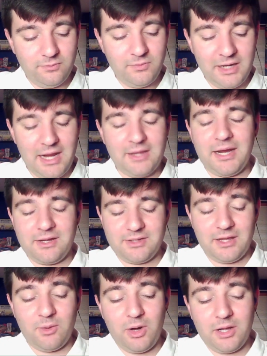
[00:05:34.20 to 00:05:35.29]
again, like I said,
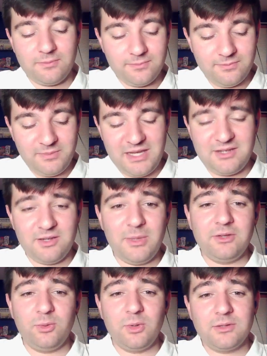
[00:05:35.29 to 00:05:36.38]
they want to ease him
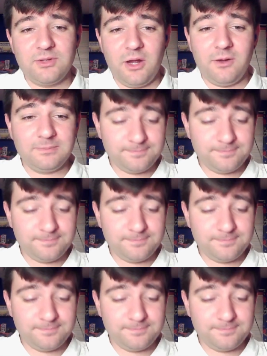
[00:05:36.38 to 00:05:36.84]
into it. So